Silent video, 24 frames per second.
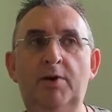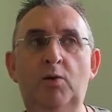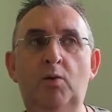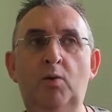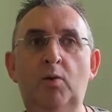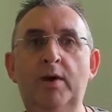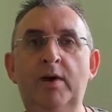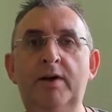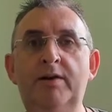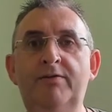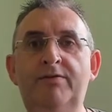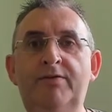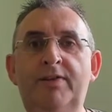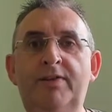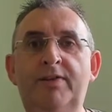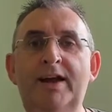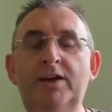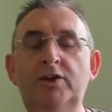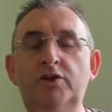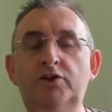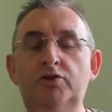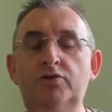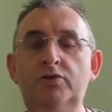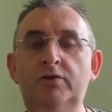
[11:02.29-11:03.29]
aware of that
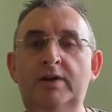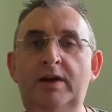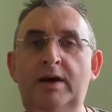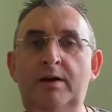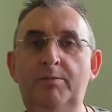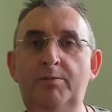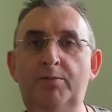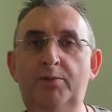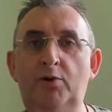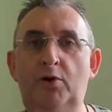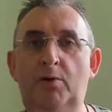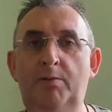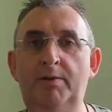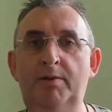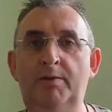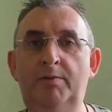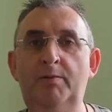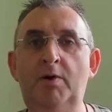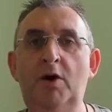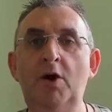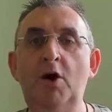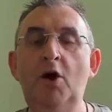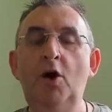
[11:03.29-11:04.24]
issue or that problem.